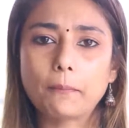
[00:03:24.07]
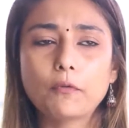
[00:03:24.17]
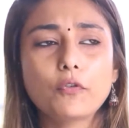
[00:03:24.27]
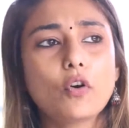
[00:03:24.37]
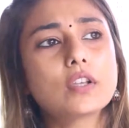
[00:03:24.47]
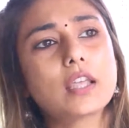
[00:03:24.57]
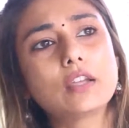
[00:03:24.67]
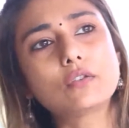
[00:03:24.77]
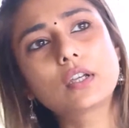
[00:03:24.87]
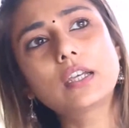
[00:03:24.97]
Of course,
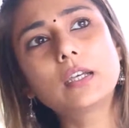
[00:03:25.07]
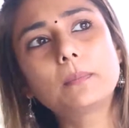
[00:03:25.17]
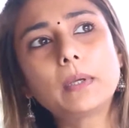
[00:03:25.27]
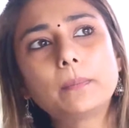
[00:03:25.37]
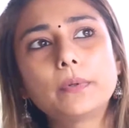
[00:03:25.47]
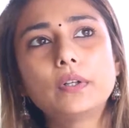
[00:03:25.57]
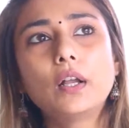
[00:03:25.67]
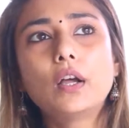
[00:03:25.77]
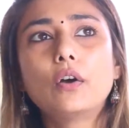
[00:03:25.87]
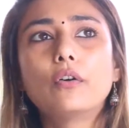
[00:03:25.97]
educated people
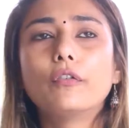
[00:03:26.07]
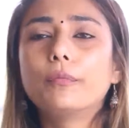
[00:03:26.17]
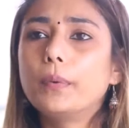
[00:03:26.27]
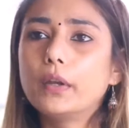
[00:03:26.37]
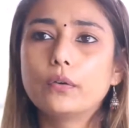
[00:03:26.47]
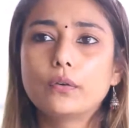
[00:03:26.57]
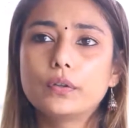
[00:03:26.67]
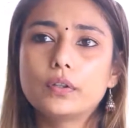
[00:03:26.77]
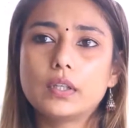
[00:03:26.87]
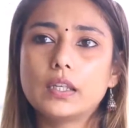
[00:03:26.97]
who've been
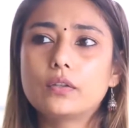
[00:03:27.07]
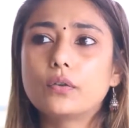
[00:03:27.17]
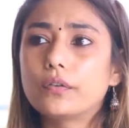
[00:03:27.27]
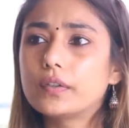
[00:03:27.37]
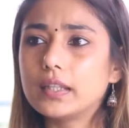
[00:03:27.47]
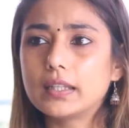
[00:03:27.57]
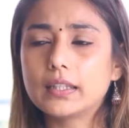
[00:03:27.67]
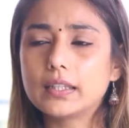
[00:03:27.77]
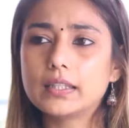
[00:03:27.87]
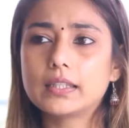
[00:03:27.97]
overseas, who've seen
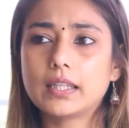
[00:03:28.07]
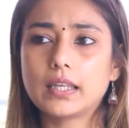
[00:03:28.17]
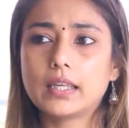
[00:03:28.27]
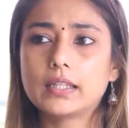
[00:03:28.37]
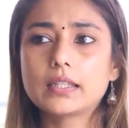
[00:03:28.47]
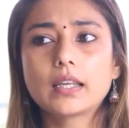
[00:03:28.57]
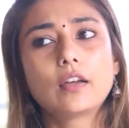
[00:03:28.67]
these things,